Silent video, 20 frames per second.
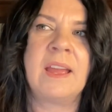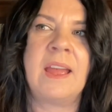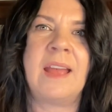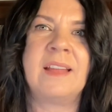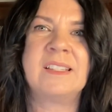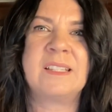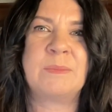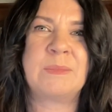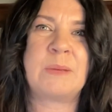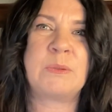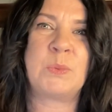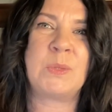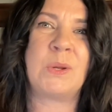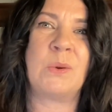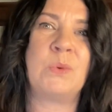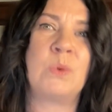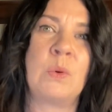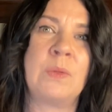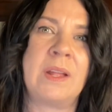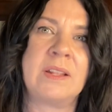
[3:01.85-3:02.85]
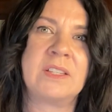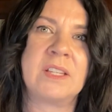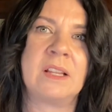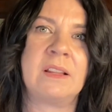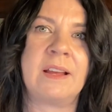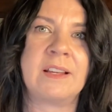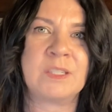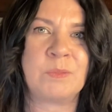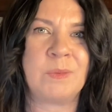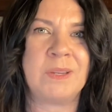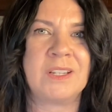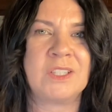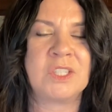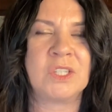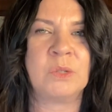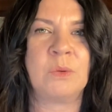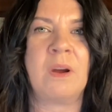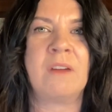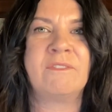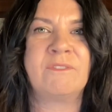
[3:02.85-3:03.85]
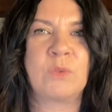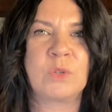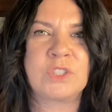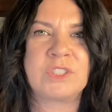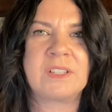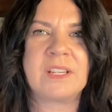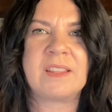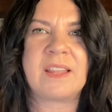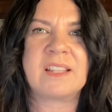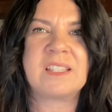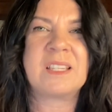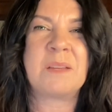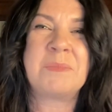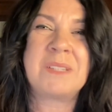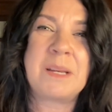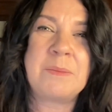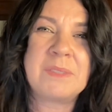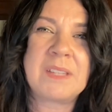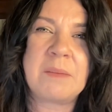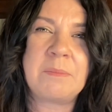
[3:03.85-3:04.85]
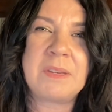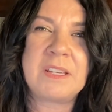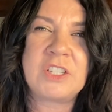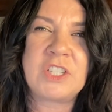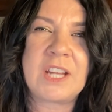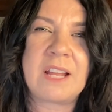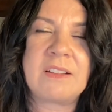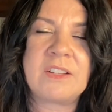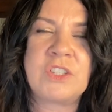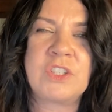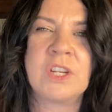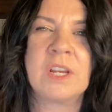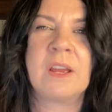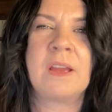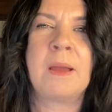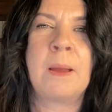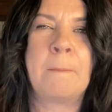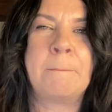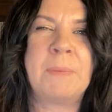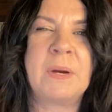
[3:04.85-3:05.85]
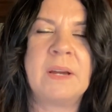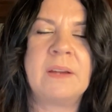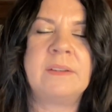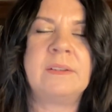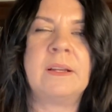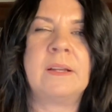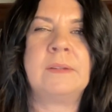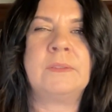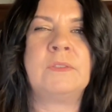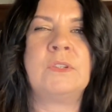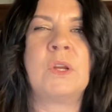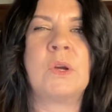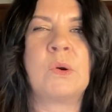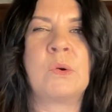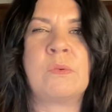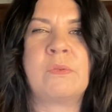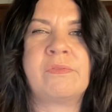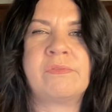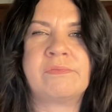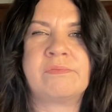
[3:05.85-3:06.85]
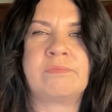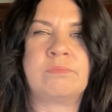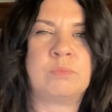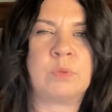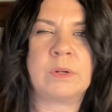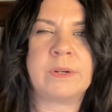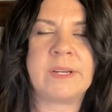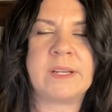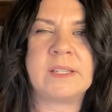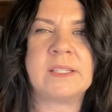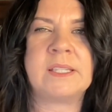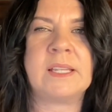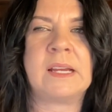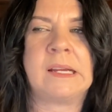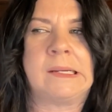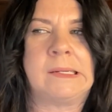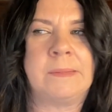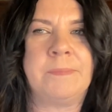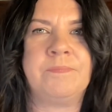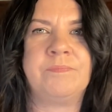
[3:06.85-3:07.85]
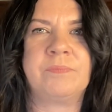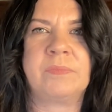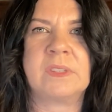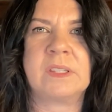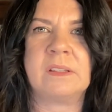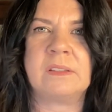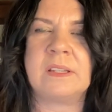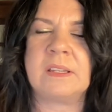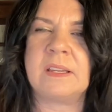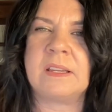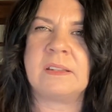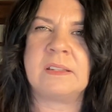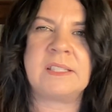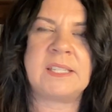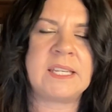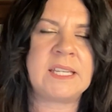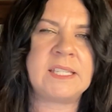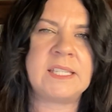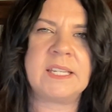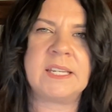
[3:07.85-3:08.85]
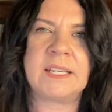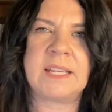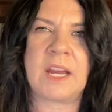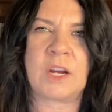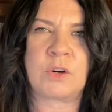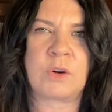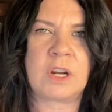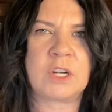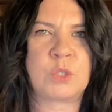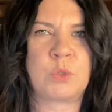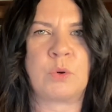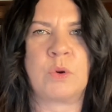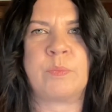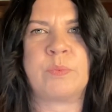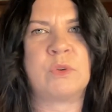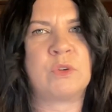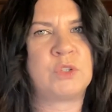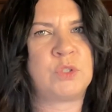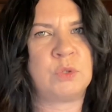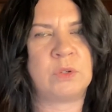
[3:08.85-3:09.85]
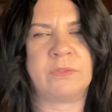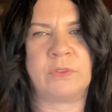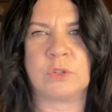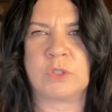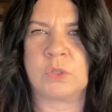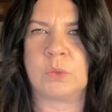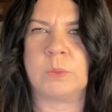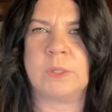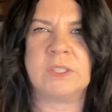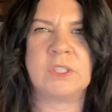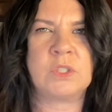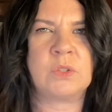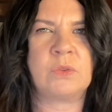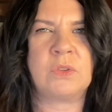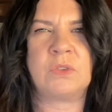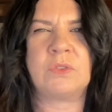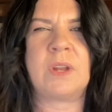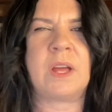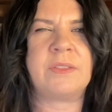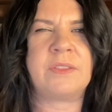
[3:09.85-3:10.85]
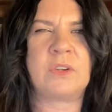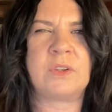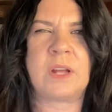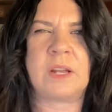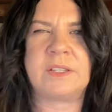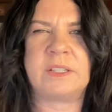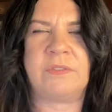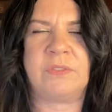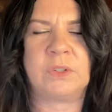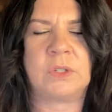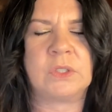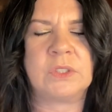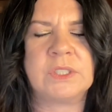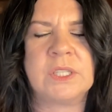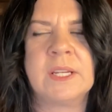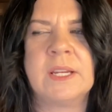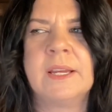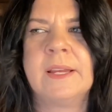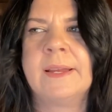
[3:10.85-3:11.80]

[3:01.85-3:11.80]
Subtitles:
And sometimes we don't know that till the last minute. So unfortunately, that sometimes can be a challenge, but no worries. It's easy to get garage door openers, universal ones, so they're not difficult.